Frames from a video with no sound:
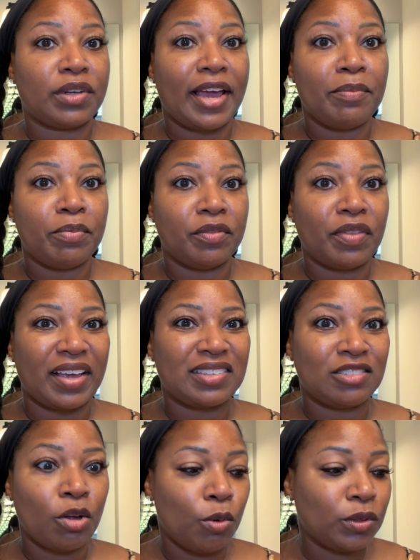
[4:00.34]
type of like
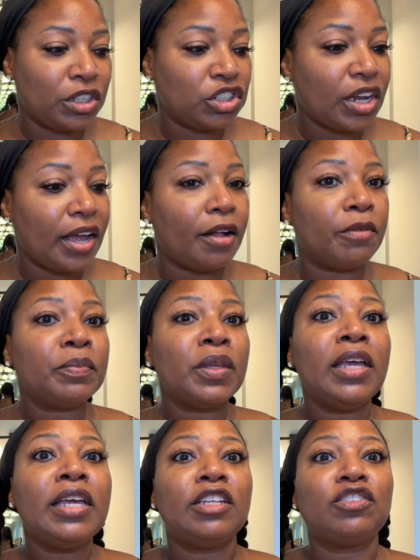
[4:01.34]
holding gel.
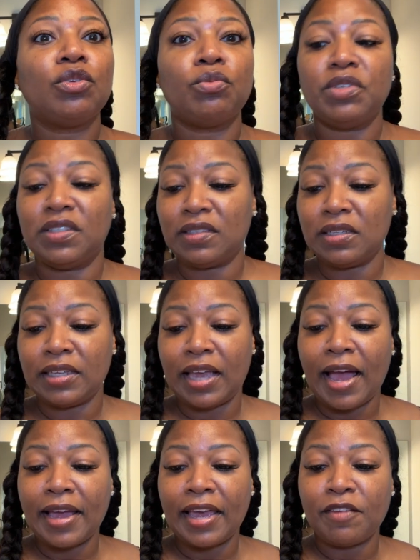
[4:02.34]
And so recently
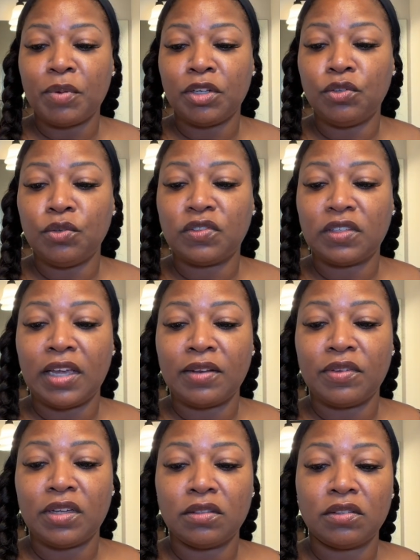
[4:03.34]
I have been using
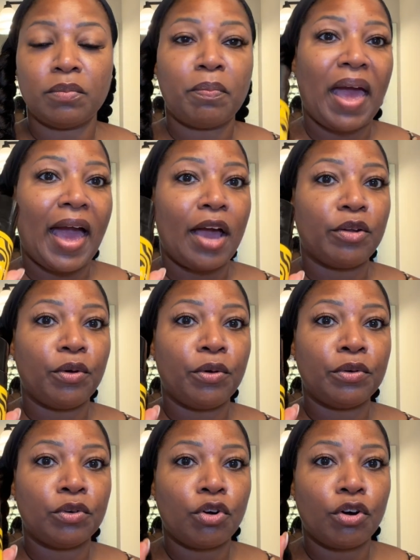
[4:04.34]
this
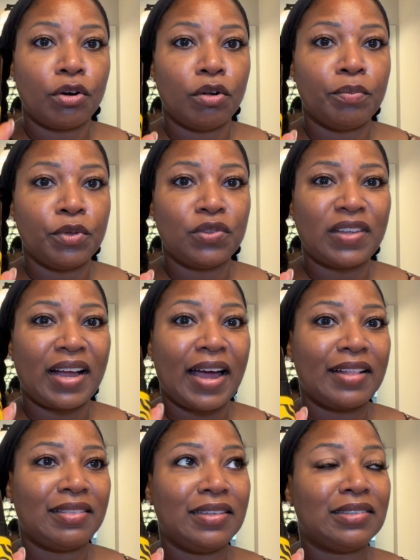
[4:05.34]
pattern curl mousse. I
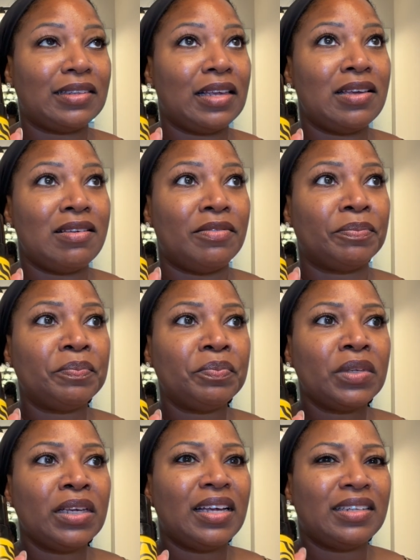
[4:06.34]
got this in
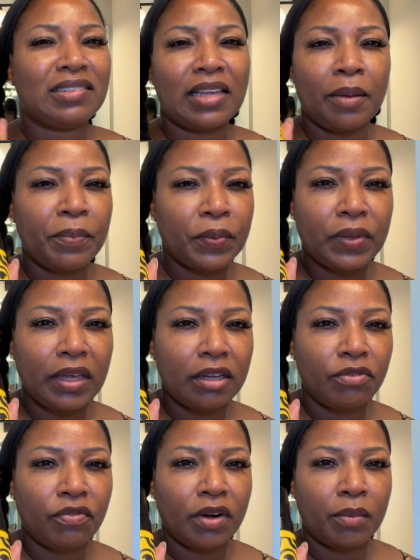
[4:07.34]
a sample kit
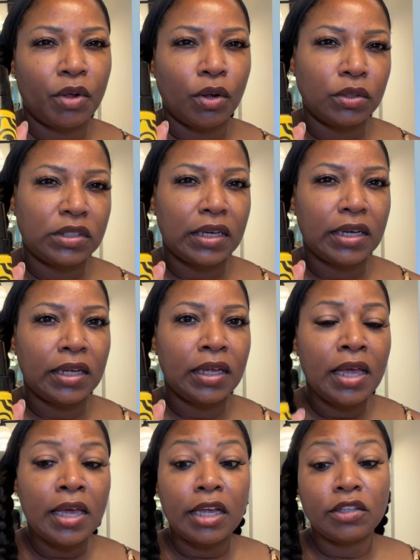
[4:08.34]
from Ulta.
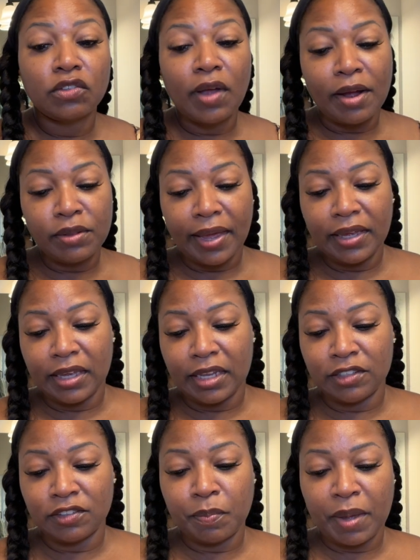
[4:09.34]
And so I like it.
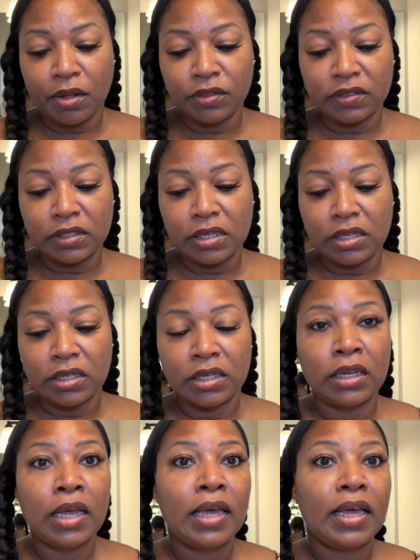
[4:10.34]
It smells
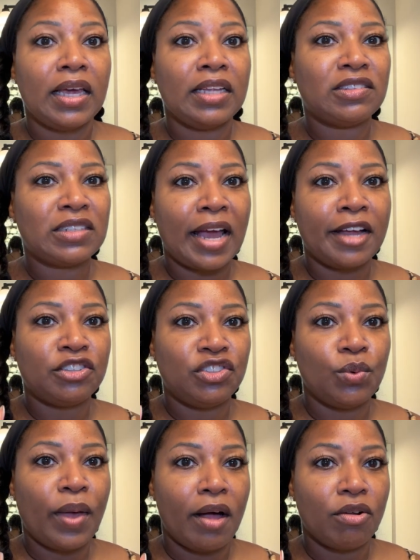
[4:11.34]
good. It's not
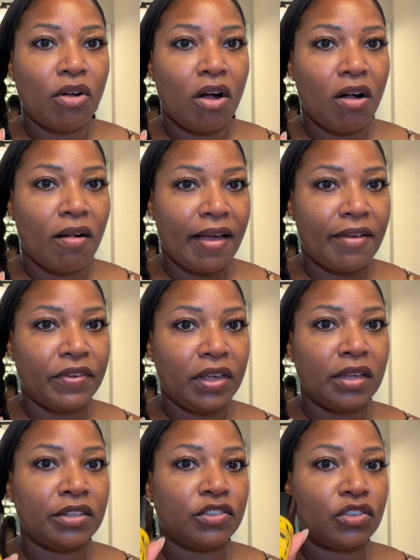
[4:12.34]
too alcohol
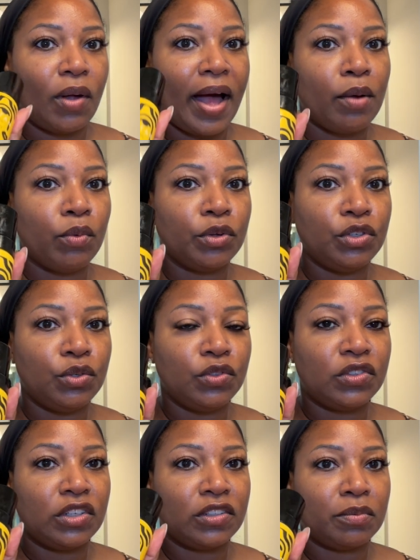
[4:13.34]
heavy. And so I will use
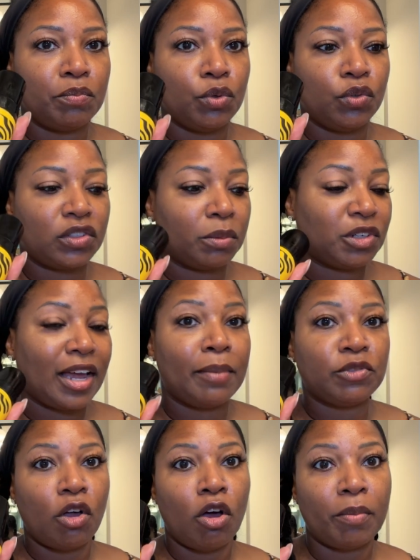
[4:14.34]
this mousse
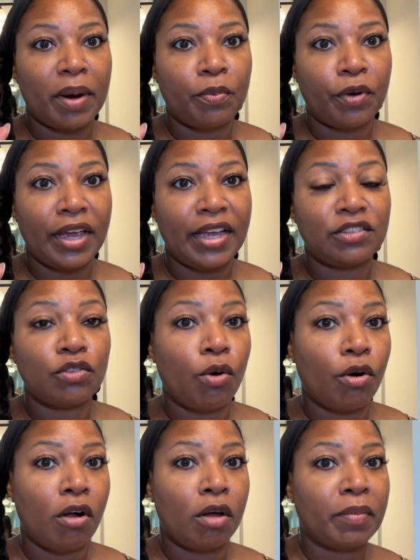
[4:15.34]
sometimes on my braids
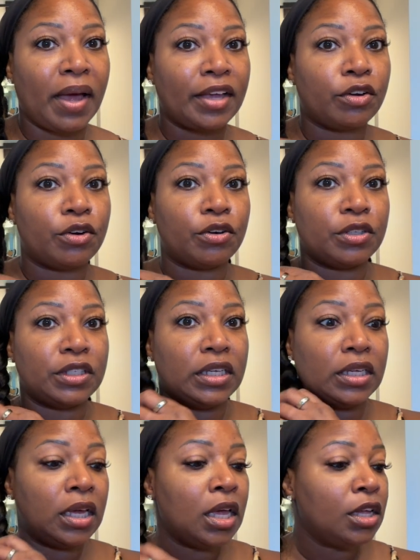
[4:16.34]
or on my
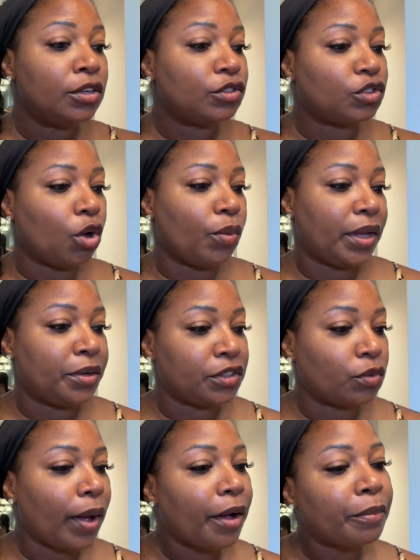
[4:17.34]
curly sew-in as
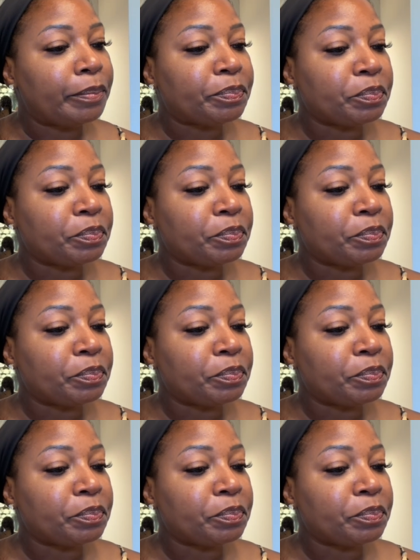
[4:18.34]
well.